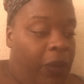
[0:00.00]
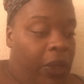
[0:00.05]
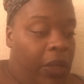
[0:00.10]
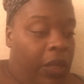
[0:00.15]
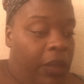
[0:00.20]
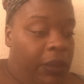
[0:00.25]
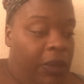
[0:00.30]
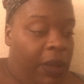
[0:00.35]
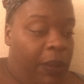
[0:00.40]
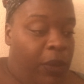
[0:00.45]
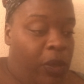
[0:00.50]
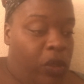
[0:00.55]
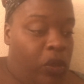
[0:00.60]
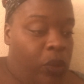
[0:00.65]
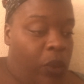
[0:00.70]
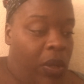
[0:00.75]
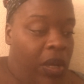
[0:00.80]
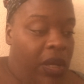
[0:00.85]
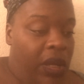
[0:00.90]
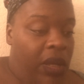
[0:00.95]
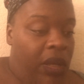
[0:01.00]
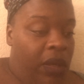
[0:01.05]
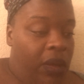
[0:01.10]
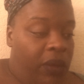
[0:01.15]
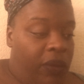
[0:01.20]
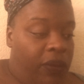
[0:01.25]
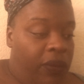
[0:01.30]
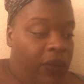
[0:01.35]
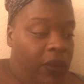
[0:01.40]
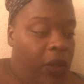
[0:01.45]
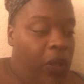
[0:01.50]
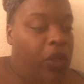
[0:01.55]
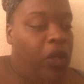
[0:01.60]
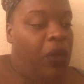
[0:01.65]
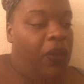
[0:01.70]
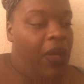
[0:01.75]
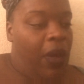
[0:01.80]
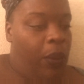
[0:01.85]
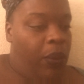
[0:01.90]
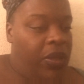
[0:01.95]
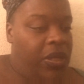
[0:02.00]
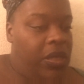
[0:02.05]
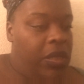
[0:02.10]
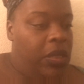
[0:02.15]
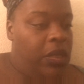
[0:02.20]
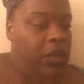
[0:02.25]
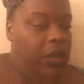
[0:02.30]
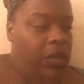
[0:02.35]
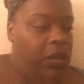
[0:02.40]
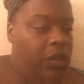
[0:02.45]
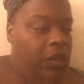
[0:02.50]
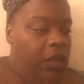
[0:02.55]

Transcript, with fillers: um, number 12, oh no, that wasn't,